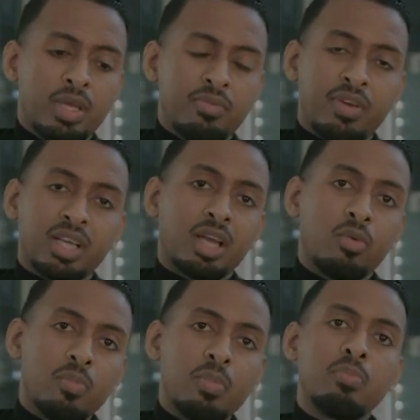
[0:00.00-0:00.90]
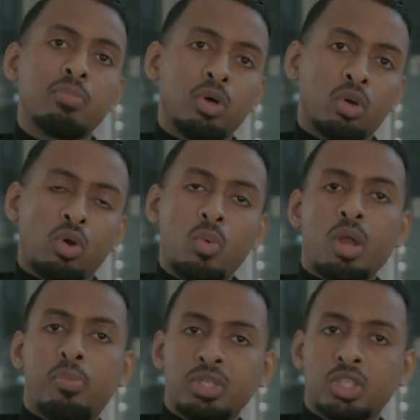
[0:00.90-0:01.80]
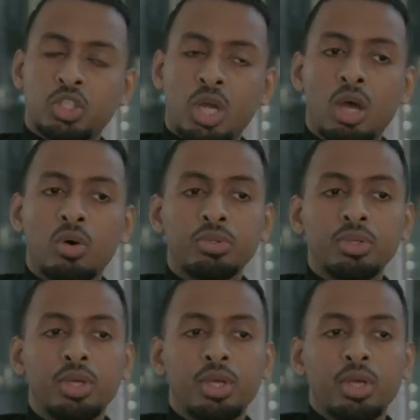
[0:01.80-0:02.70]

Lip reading: In fact, I remember growing up as a child,